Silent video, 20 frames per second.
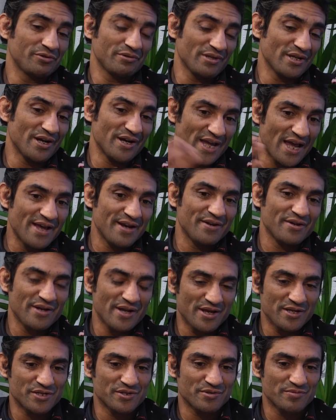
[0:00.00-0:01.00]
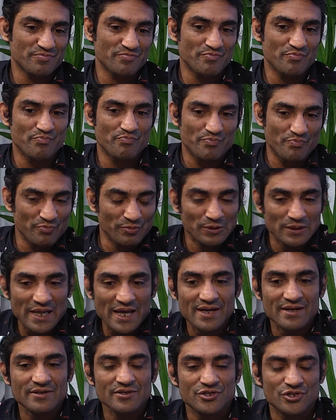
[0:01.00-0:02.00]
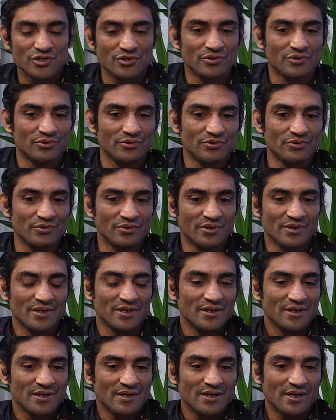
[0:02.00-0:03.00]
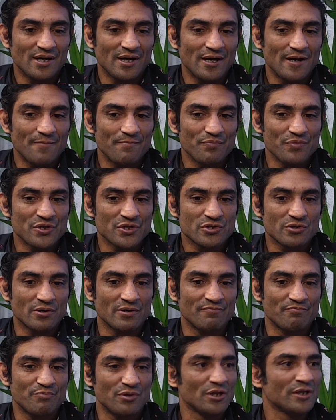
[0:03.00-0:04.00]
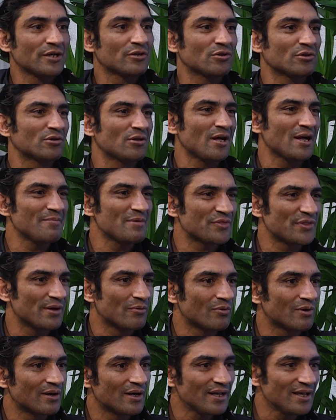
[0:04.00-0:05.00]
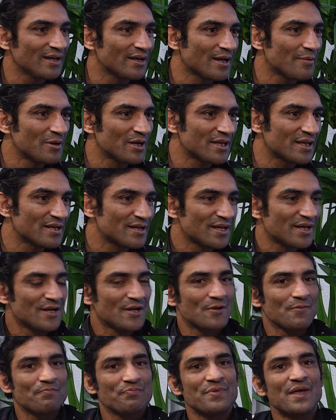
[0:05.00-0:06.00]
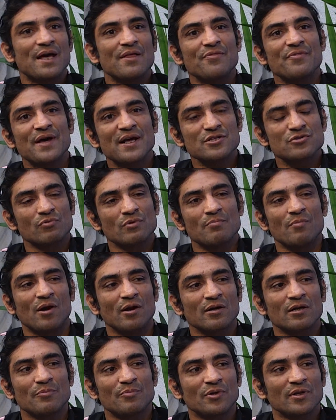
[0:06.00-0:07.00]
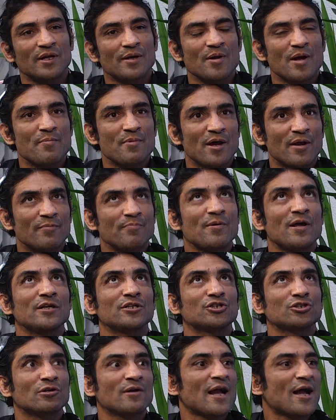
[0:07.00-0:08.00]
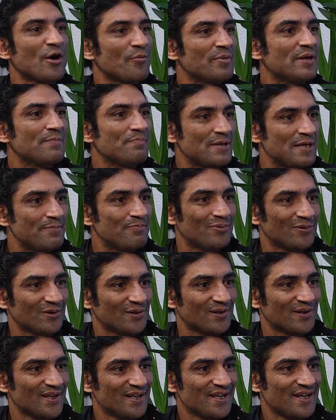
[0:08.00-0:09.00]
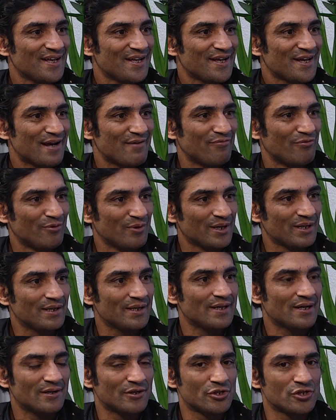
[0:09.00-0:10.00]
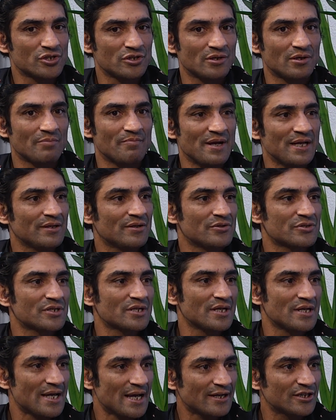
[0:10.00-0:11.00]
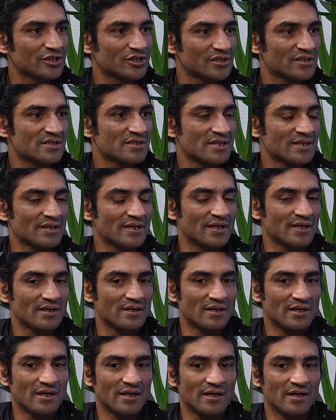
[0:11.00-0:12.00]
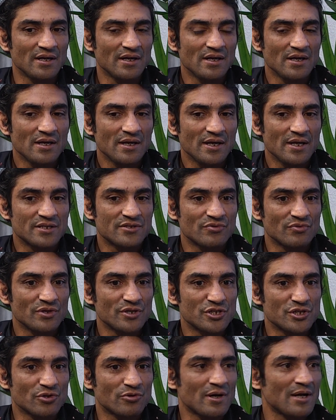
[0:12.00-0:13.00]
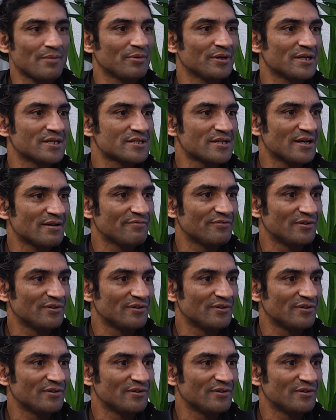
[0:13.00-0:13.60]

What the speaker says: again has led to the sort of political climate that we're in. I mean, that's remarkable. I'm not sure how many people have really understood or made those connections. I think it's incredibly insightful.